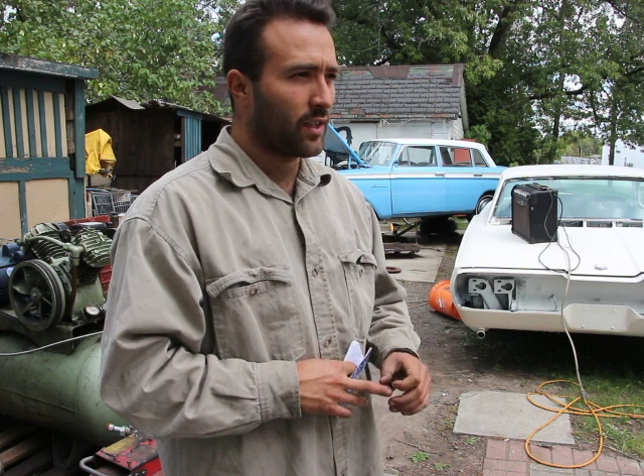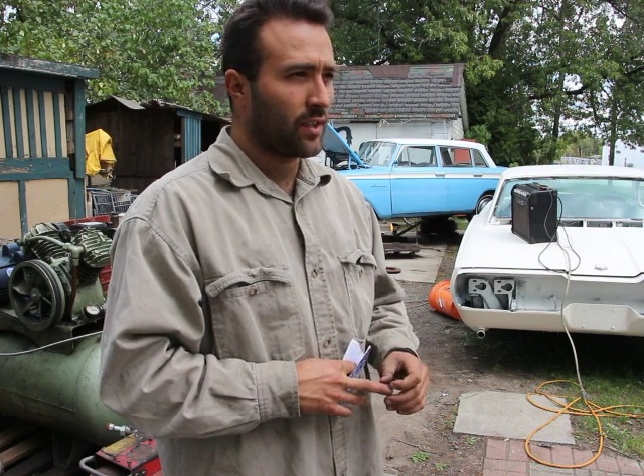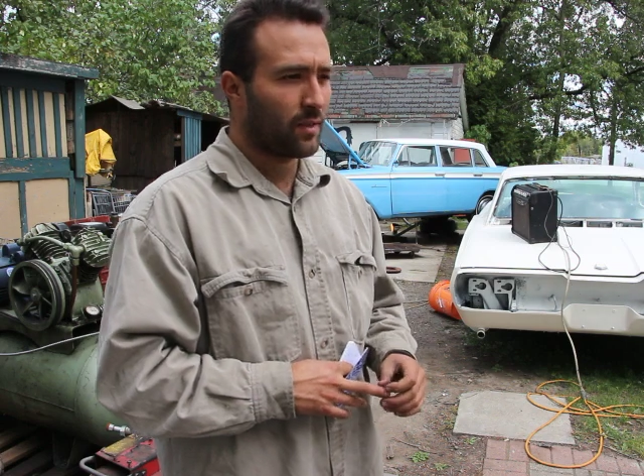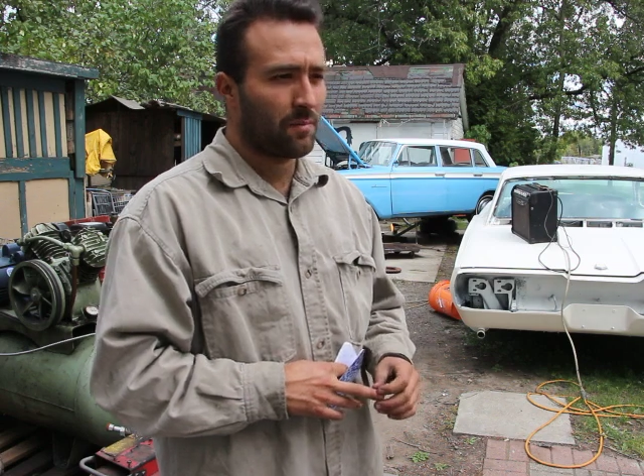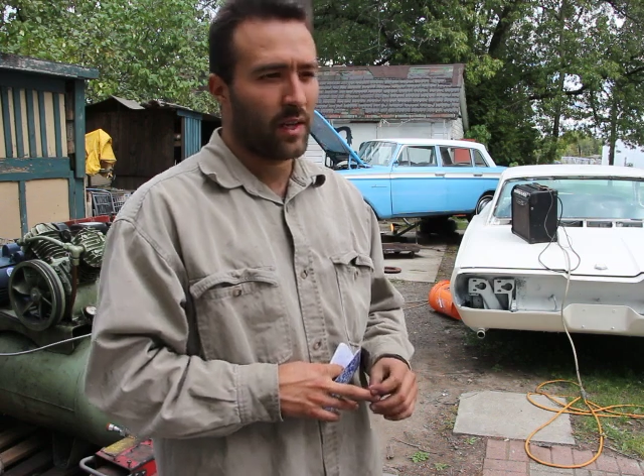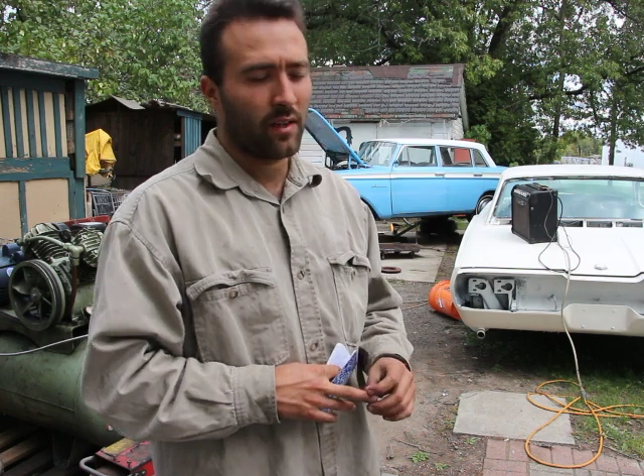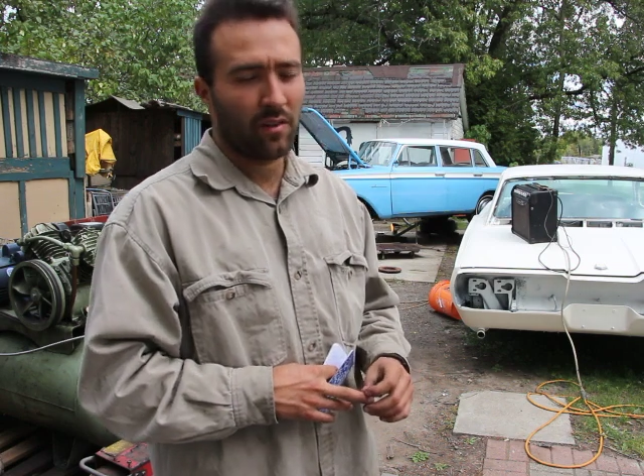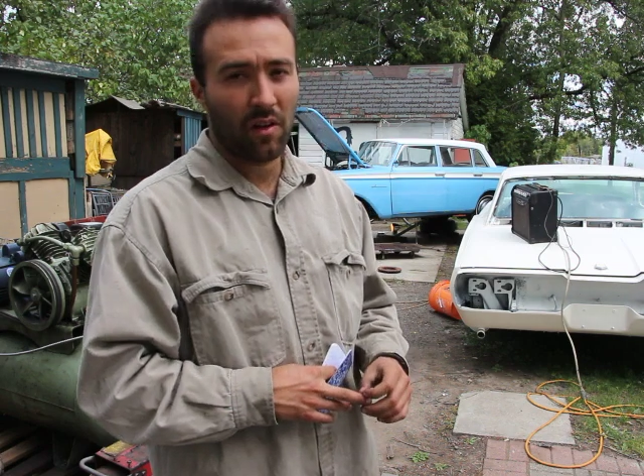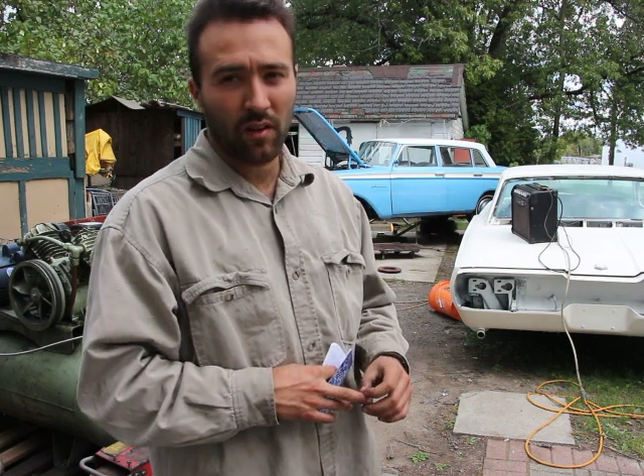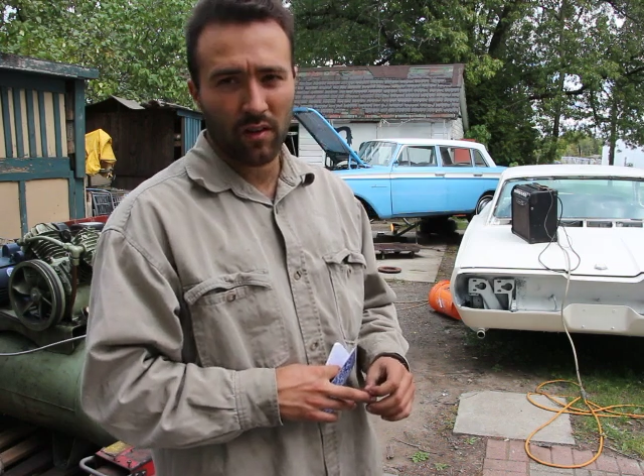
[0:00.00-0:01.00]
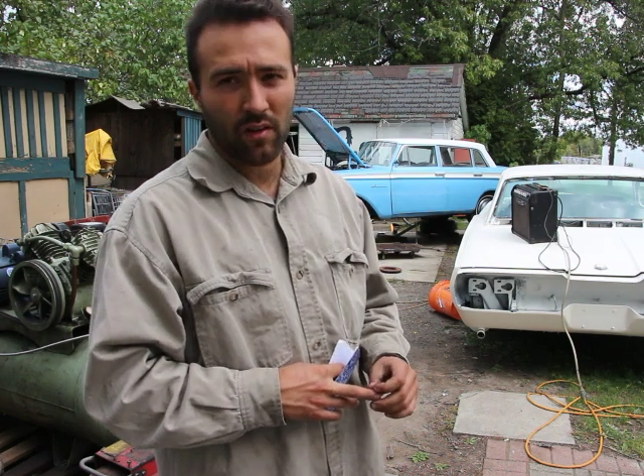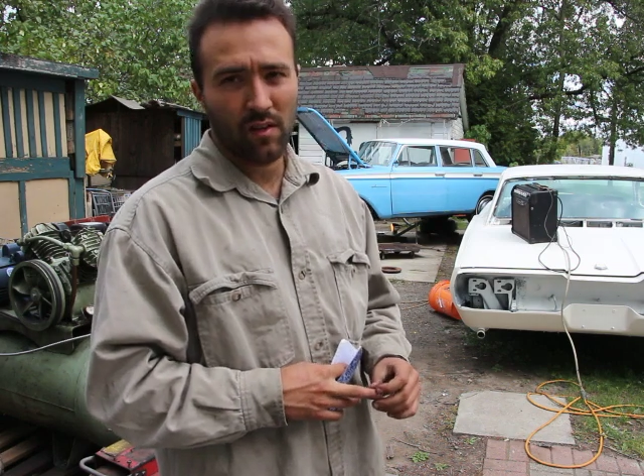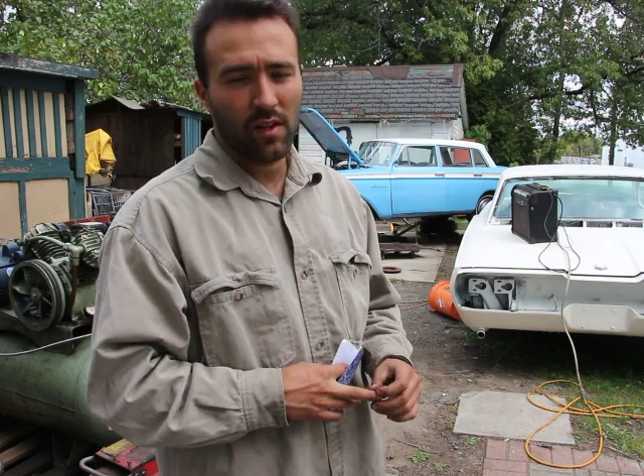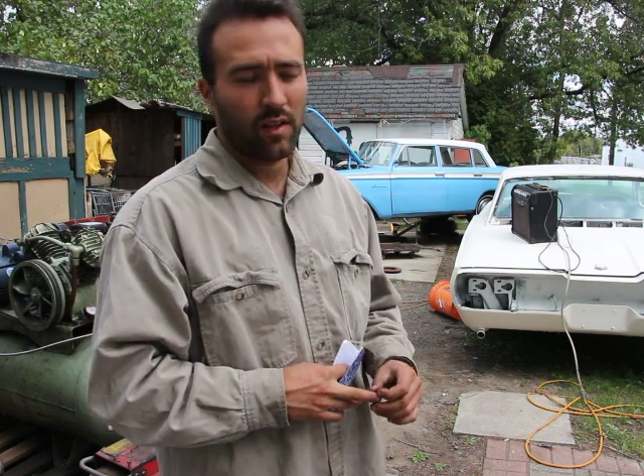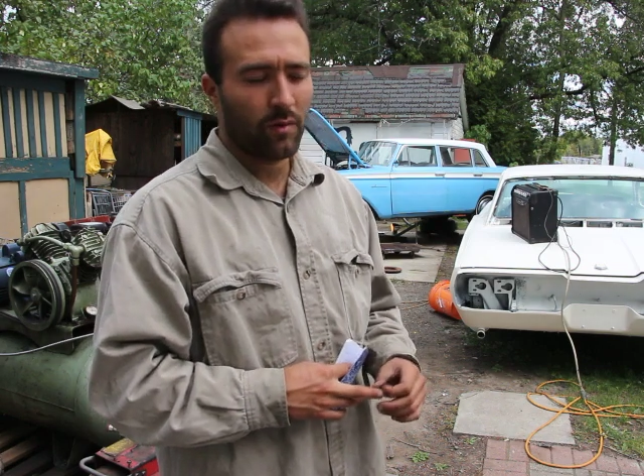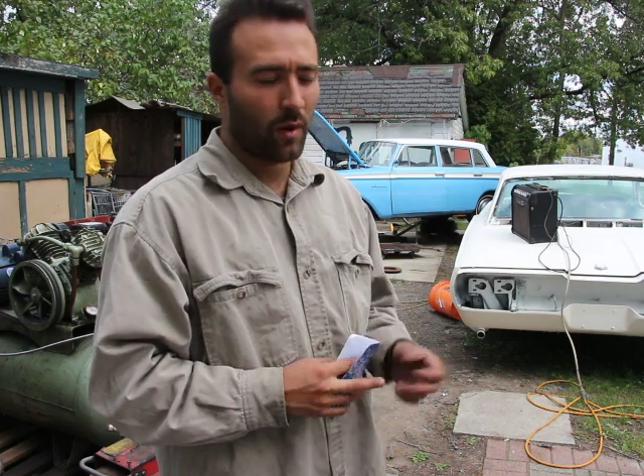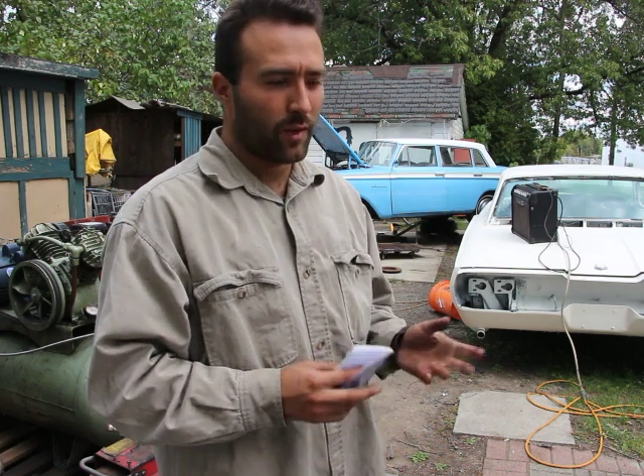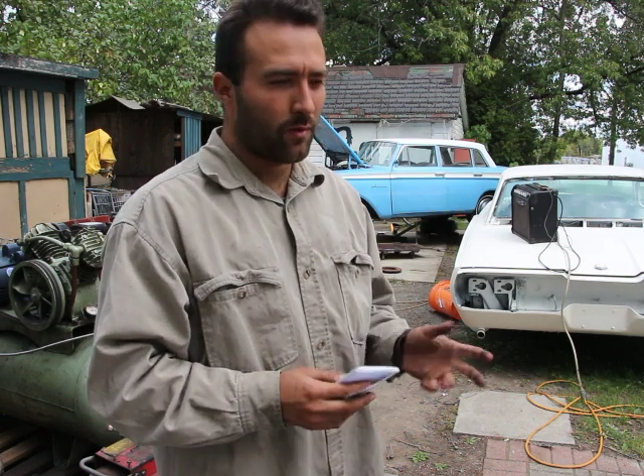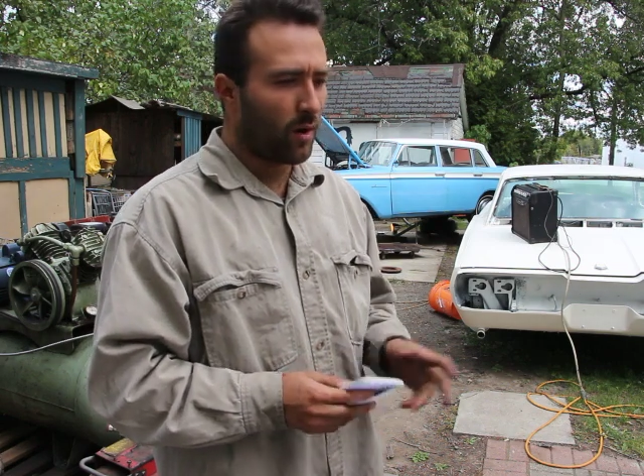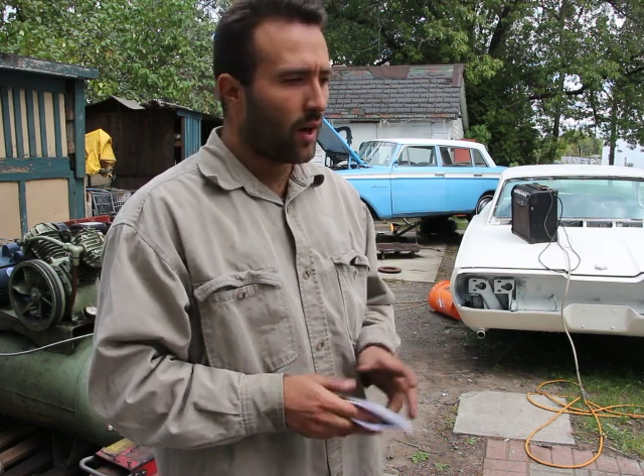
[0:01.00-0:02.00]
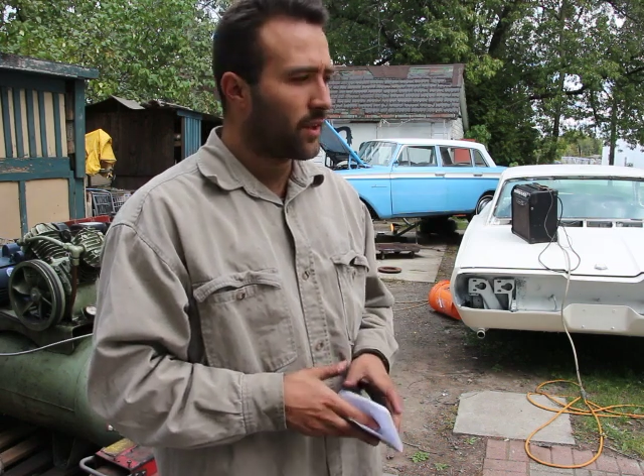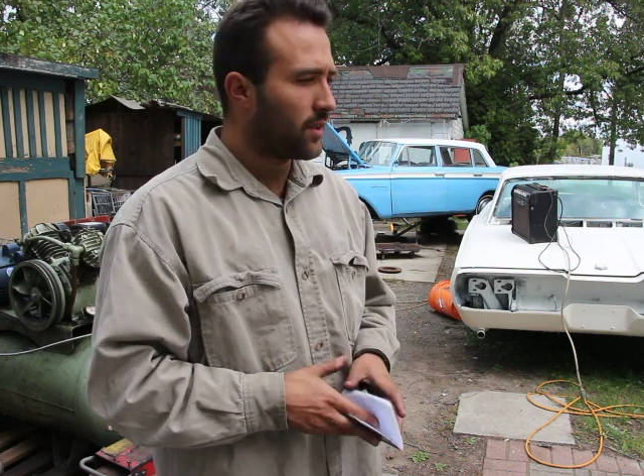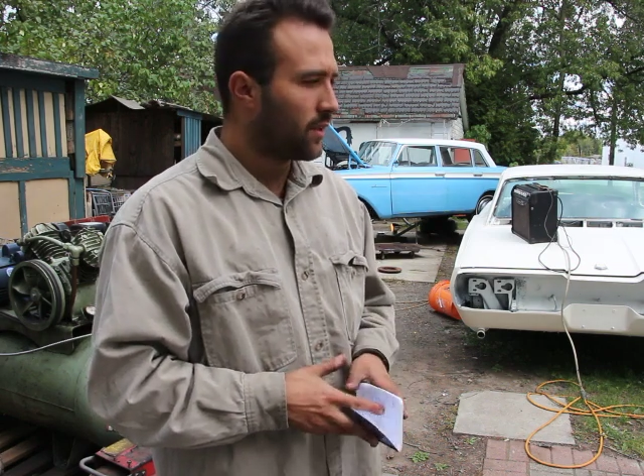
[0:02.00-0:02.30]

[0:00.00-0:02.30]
I just made a longer threaded rod,